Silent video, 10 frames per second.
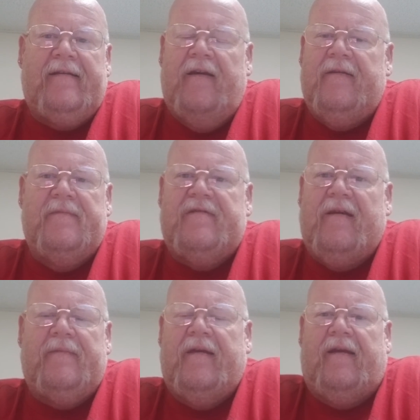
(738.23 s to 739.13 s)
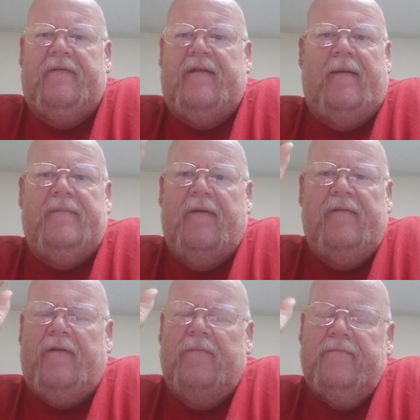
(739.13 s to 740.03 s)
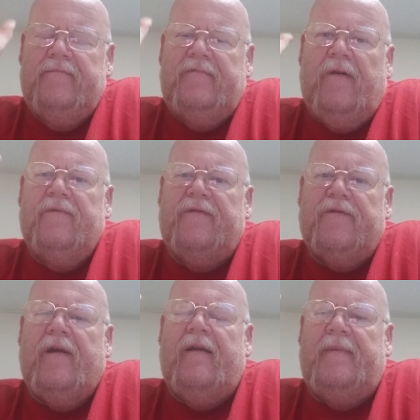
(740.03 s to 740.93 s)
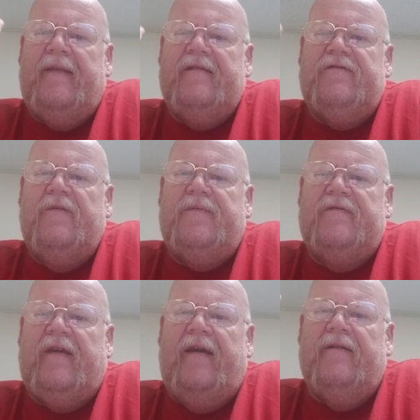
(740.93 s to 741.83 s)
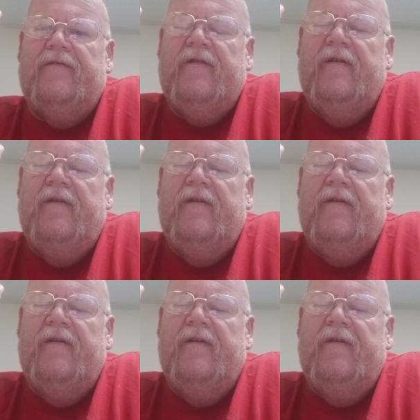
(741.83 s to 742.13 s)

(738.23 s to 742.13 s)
tell them the same thing every time. Don't fret about that stupid scales.